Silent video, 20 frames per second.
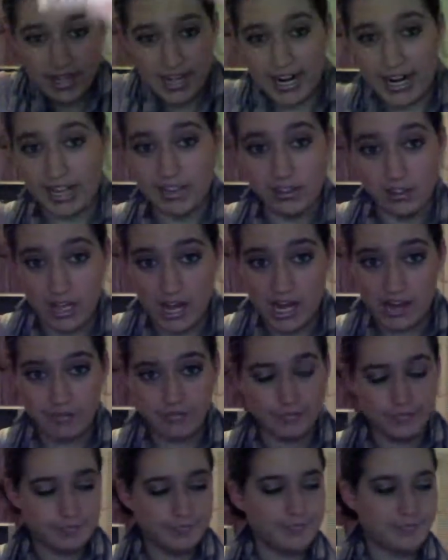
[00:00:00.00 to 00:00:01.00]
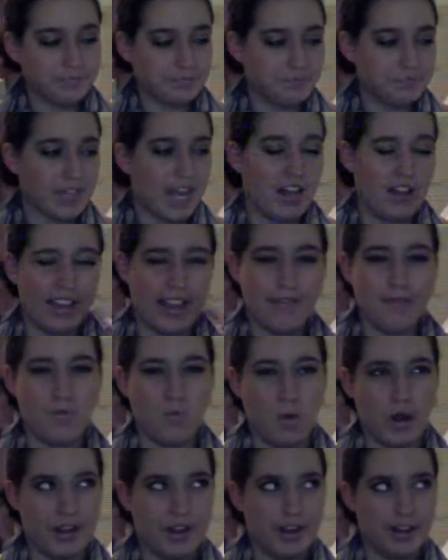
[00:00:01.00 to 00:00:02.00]
I love. I only
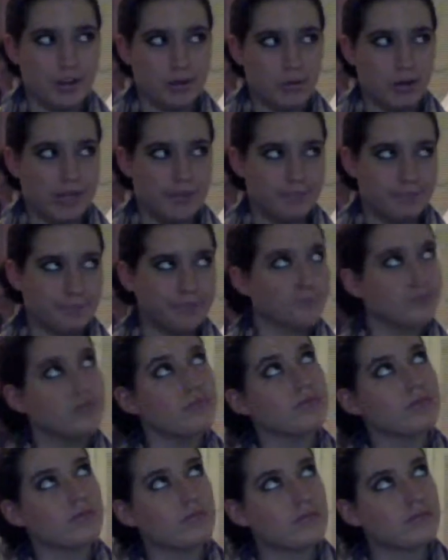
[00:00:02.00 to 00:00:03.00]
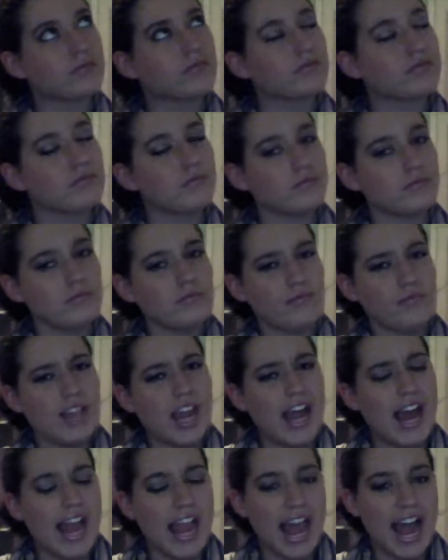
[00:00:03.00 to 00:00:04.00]
have one other one.
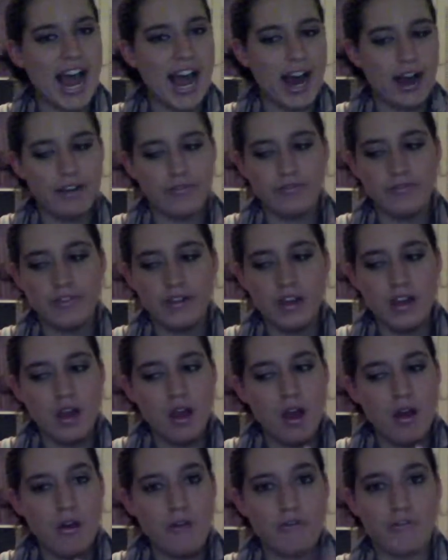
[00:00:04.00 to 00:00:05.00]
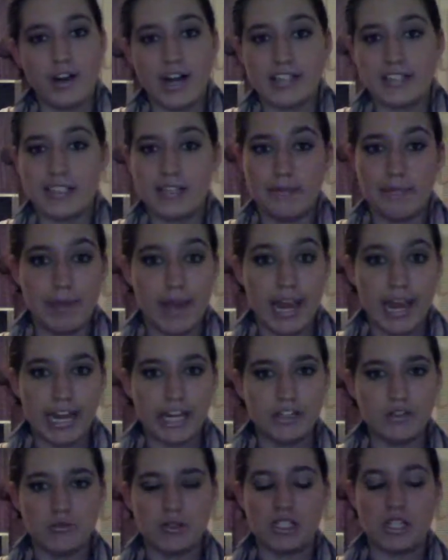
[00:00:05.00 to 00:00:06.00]
I have Frosted
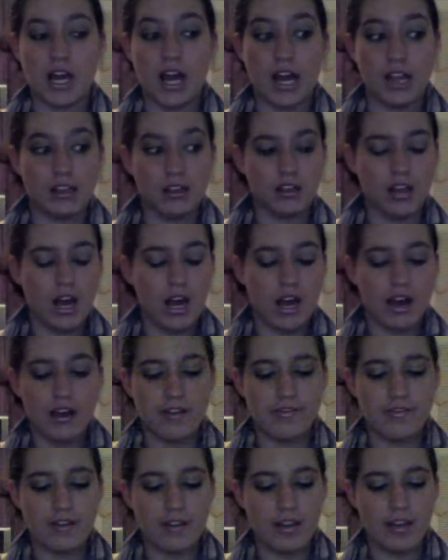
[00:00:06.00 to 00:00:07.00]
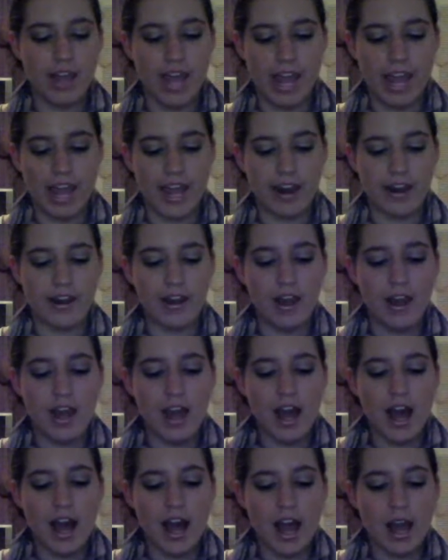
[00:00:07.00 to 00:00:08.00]
Beige, which I love, and
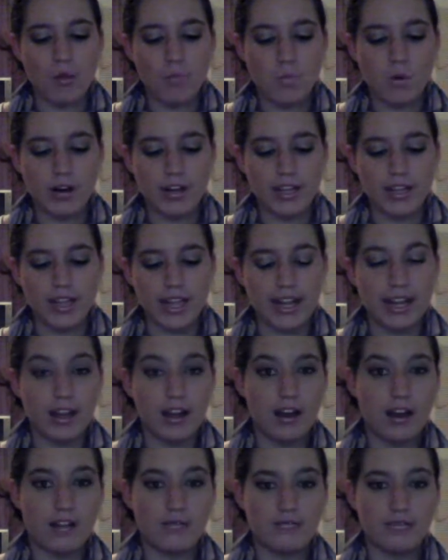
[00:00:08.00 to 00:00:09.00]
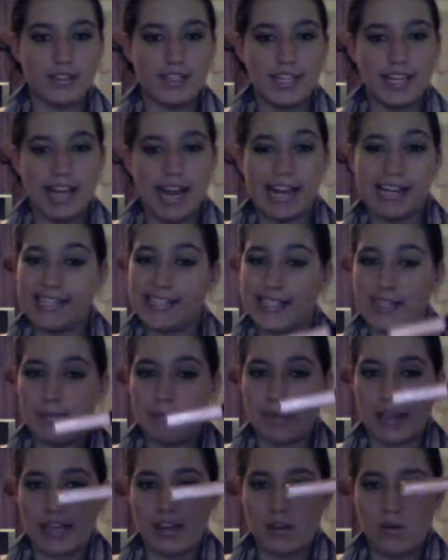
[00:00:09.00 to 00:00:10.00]
I wanted like a really
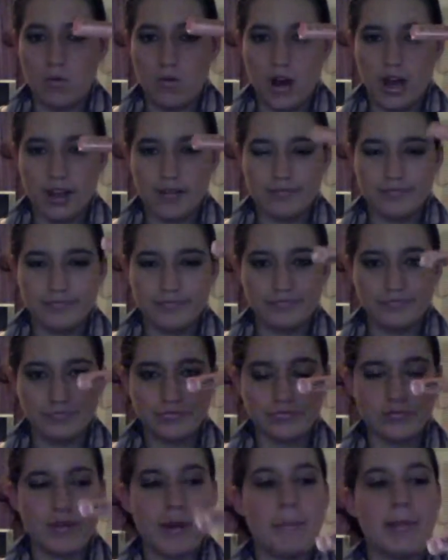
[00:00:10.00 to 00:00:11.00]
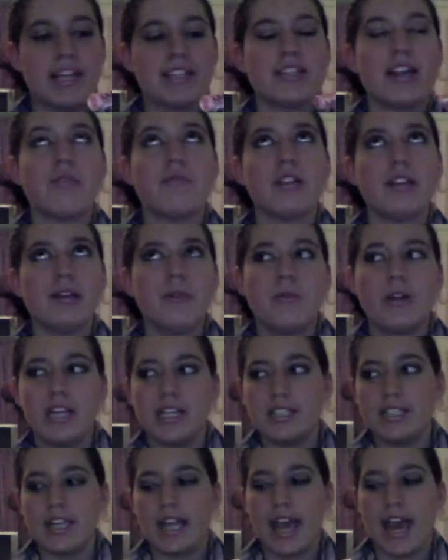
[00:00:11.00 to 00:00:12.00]
icy pink one because I really
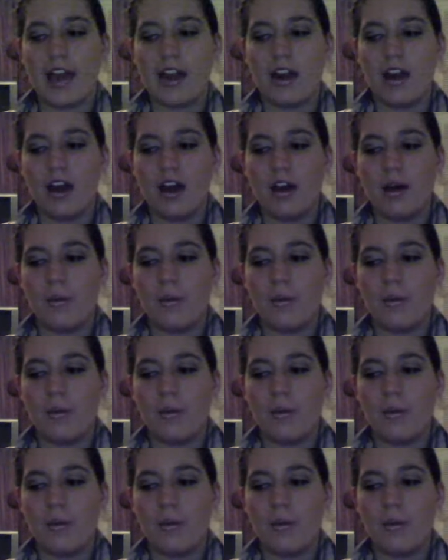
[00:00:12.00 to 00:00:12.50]
wanted to get